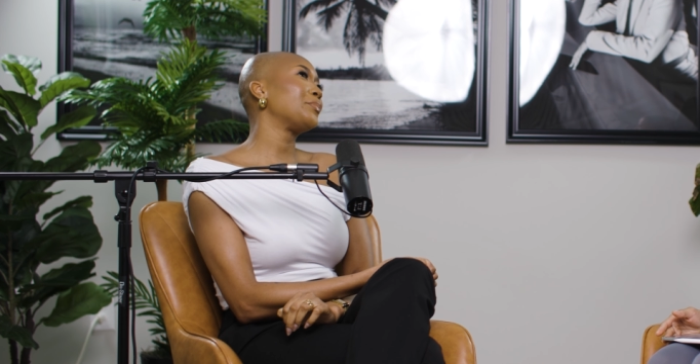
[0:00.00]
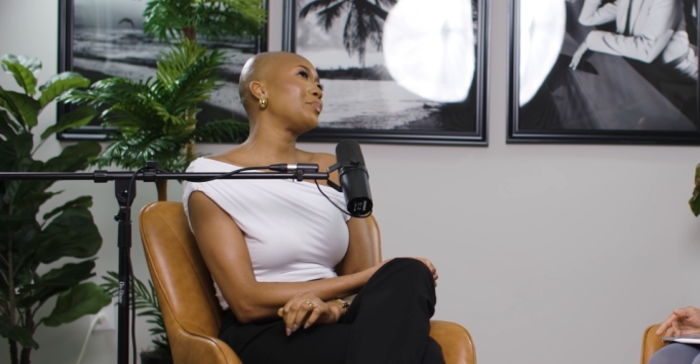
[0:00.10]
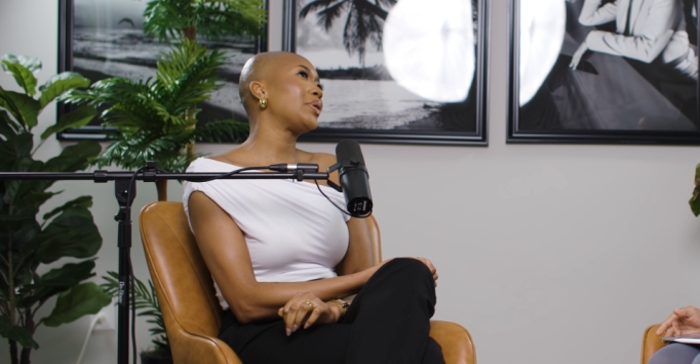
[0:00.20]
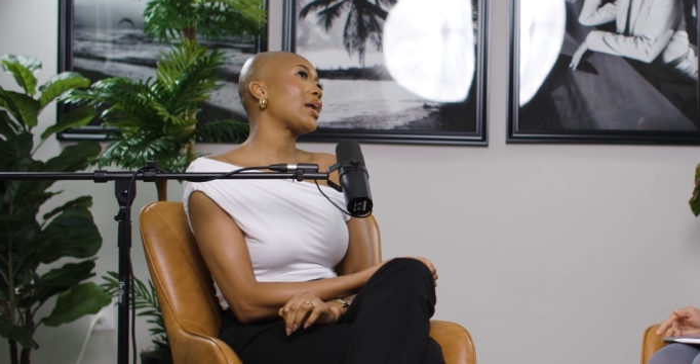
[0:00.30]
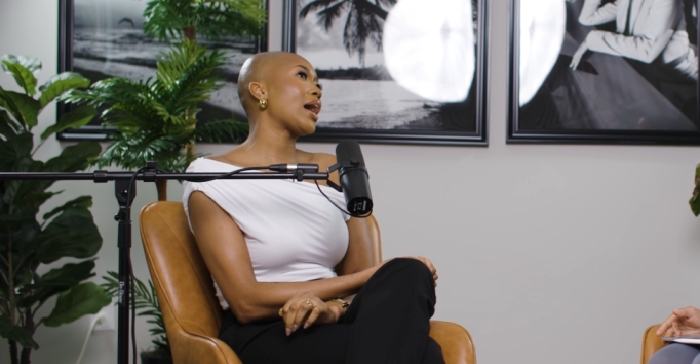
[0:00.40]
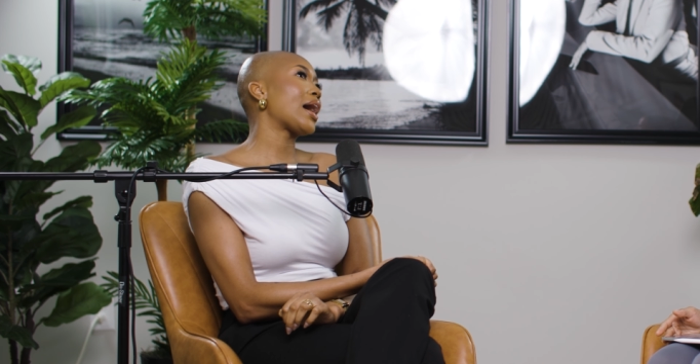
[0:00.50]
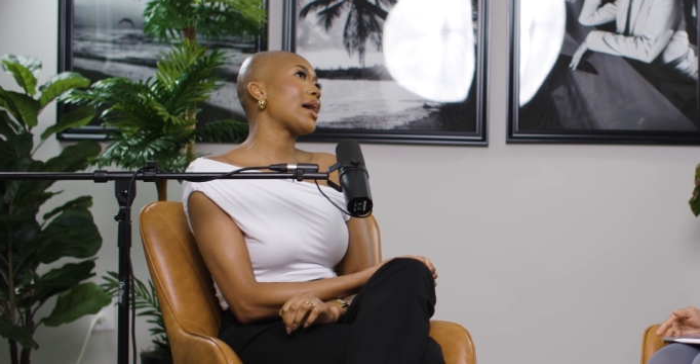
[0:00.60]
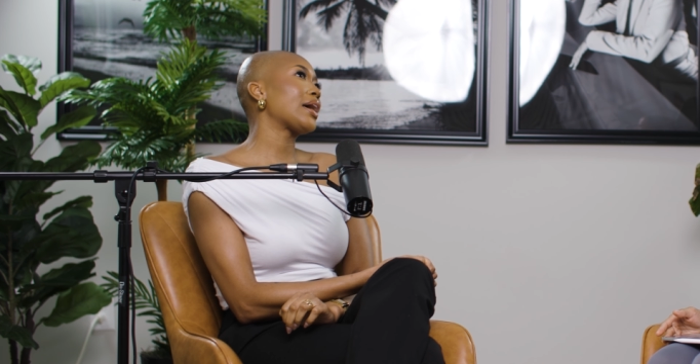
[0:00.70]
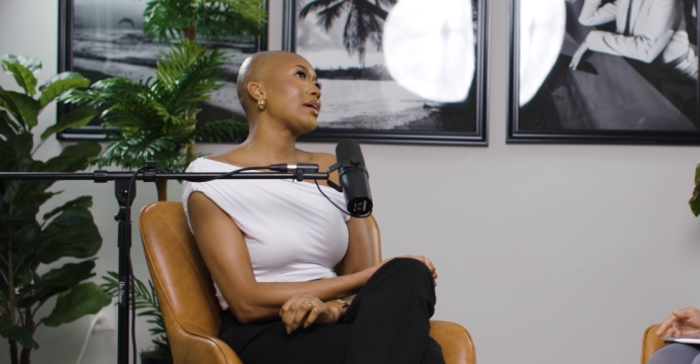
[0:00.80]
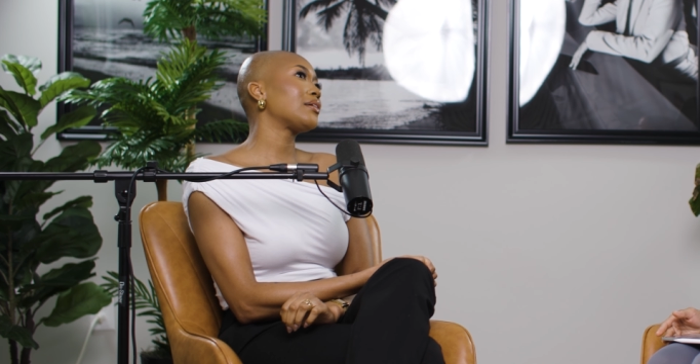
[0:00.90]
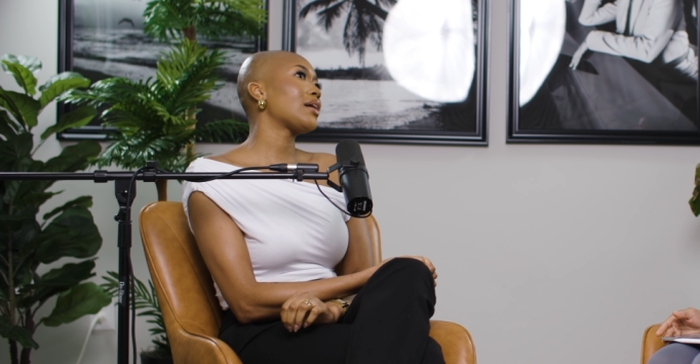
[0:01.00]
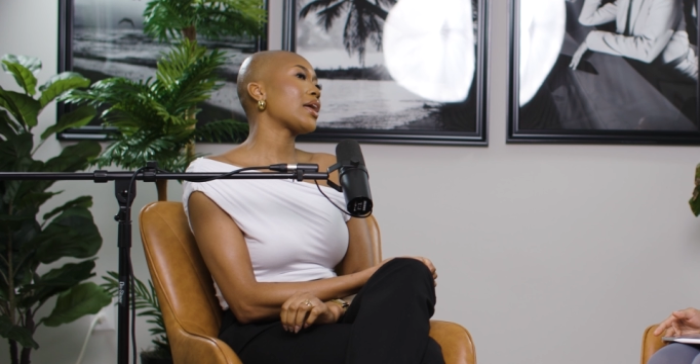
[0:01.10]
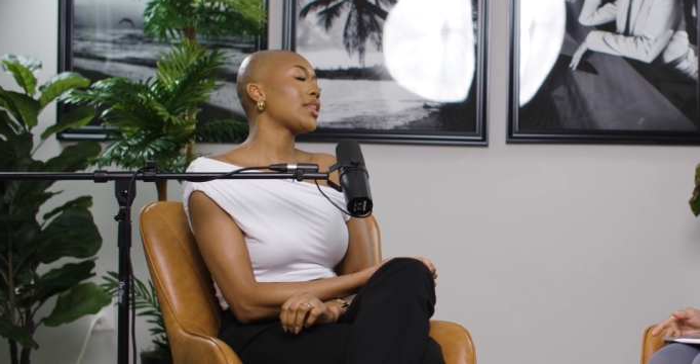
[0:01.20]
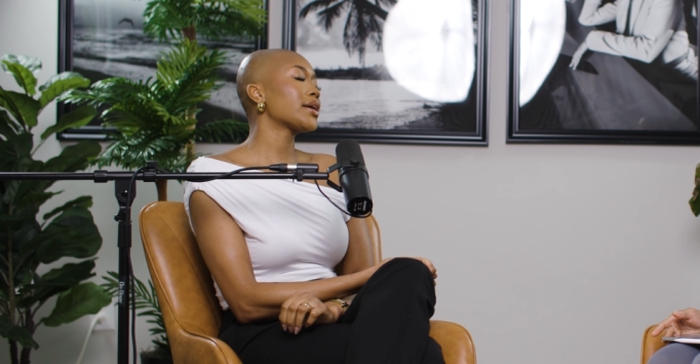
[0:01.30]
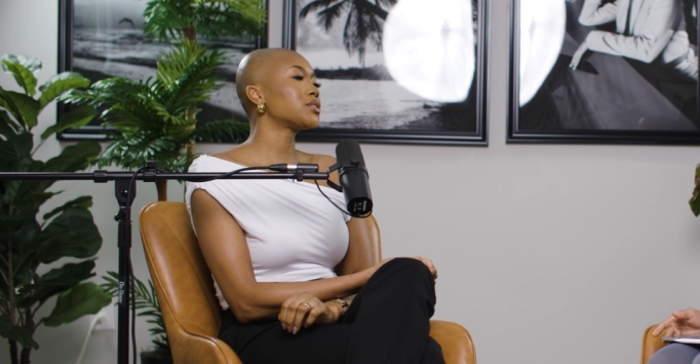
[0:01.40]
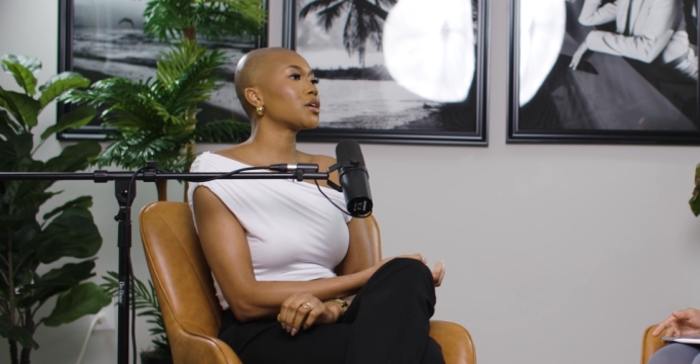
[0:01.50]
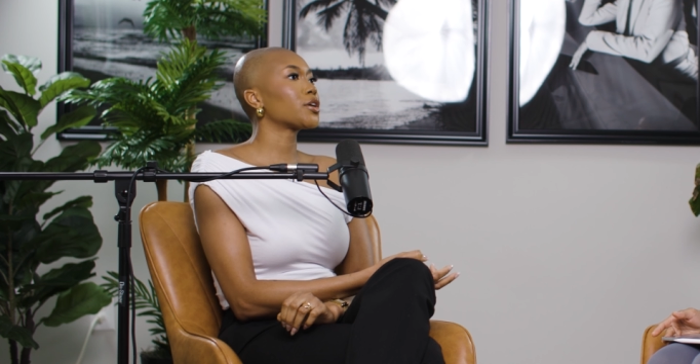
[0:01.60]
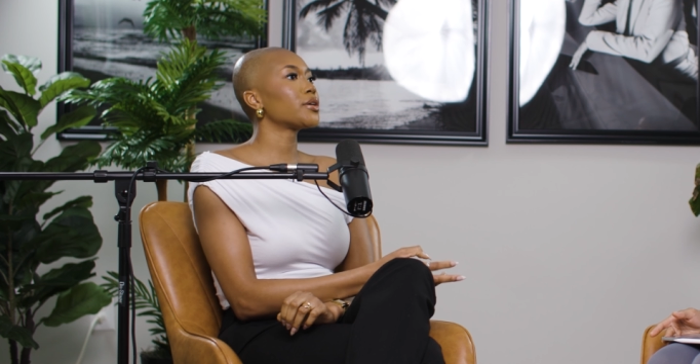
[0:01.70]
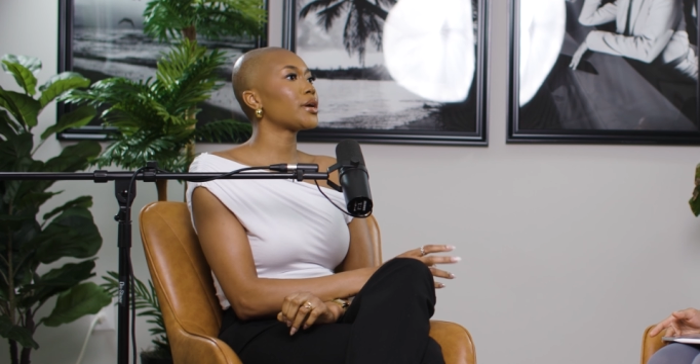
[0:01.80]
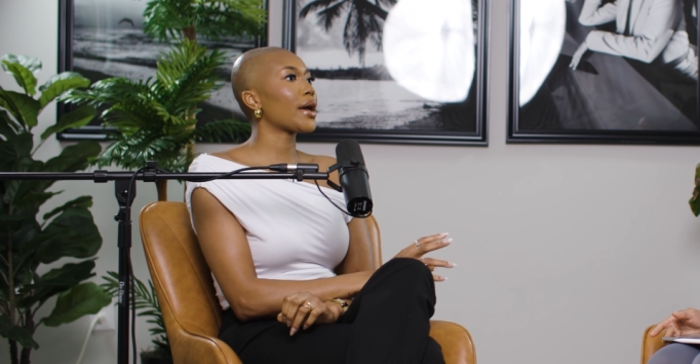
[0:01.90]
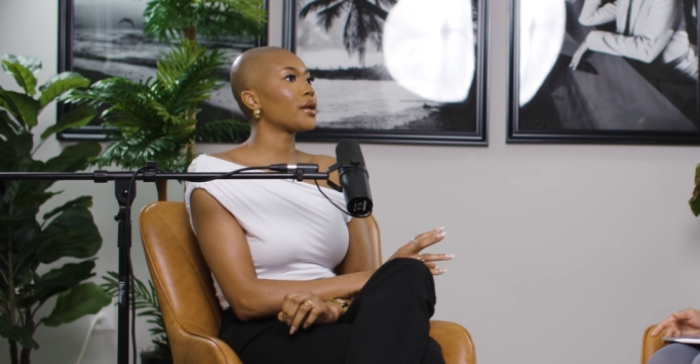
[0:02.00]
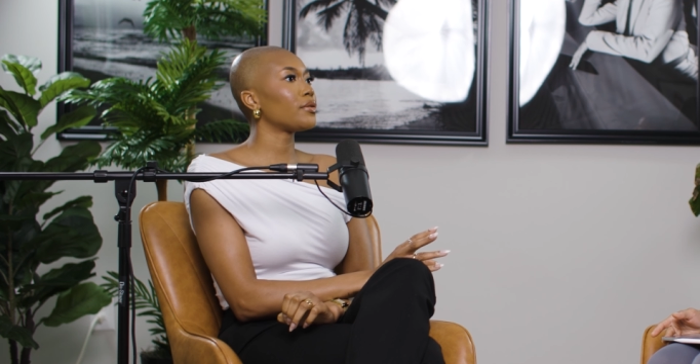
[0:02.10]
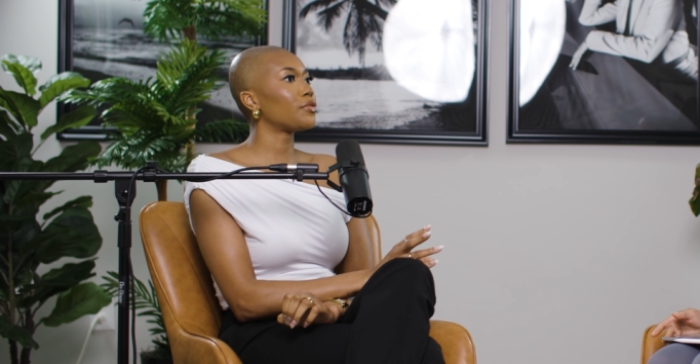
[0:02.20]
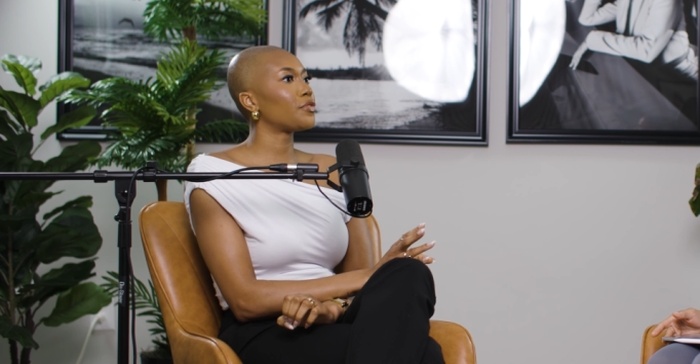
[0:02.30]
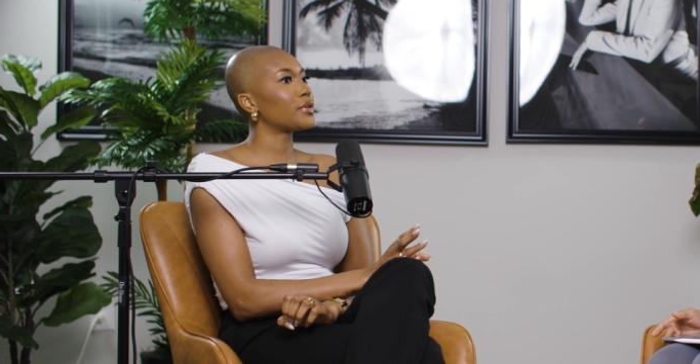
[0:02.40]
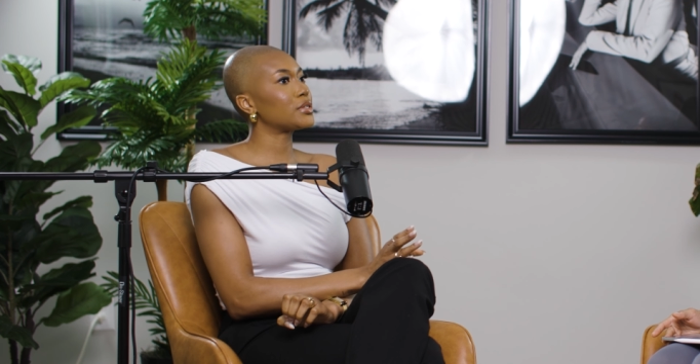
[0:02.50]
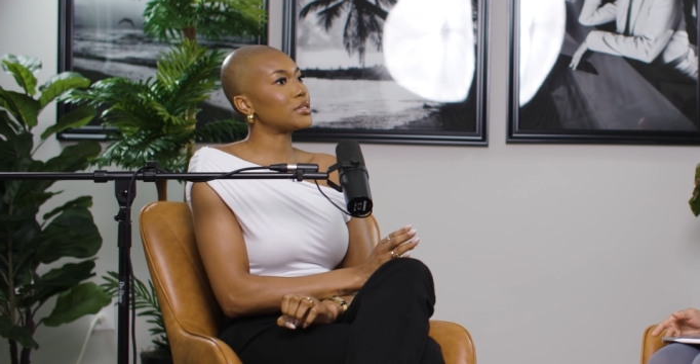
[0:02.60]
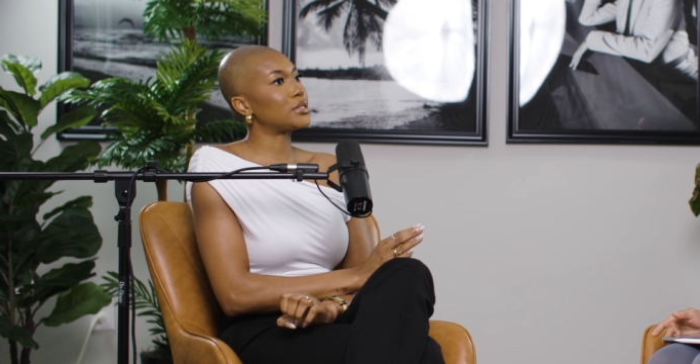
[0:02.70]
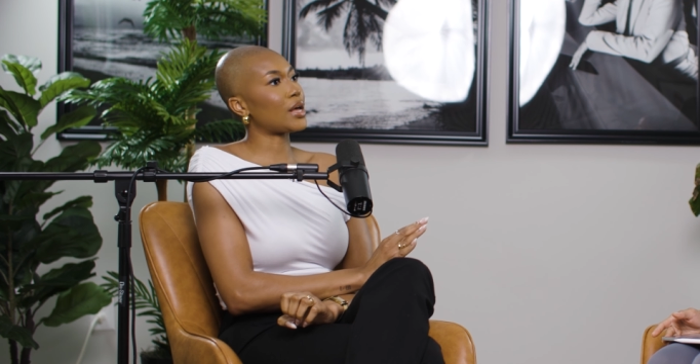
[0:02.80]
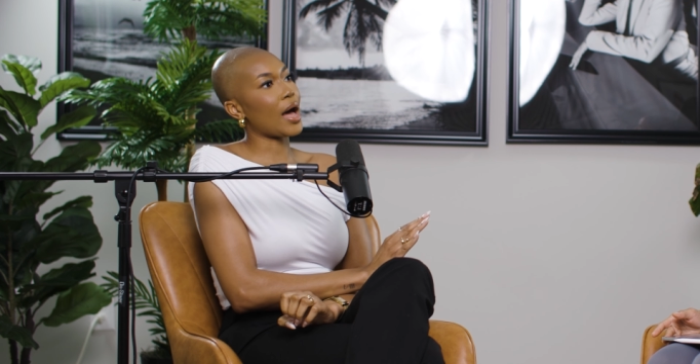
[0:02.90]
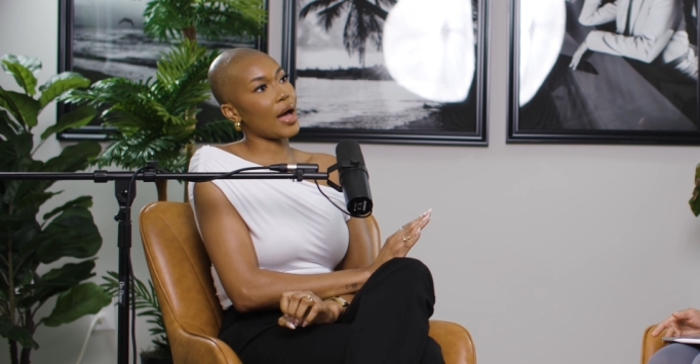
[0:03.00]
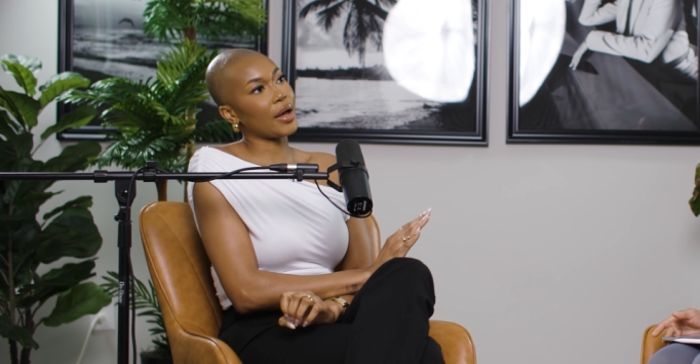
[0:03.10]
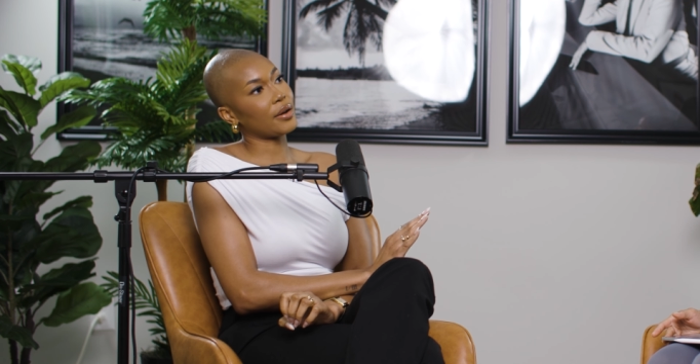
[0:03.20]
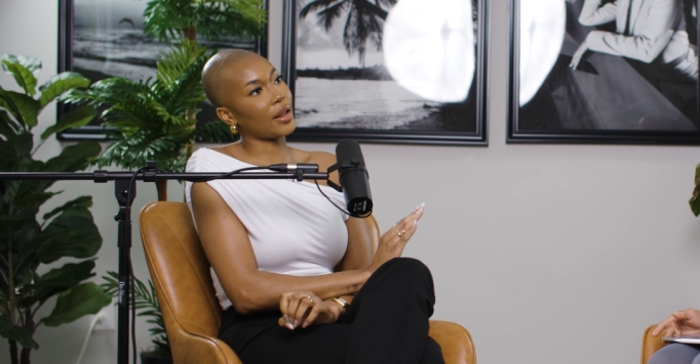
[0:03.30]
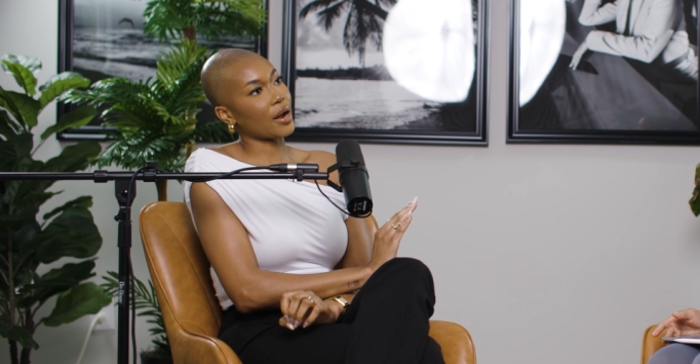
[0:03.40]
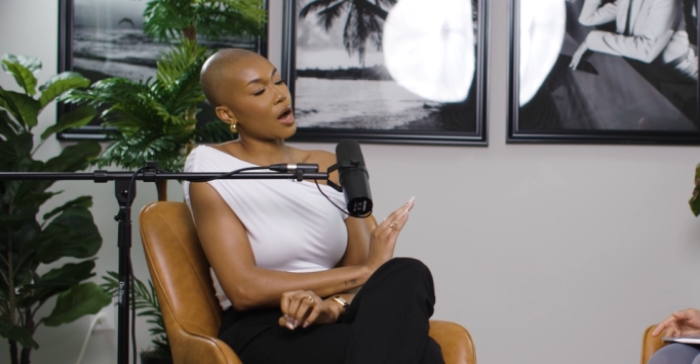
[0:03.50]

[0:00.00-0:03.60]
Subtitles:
But I liked the creative side, like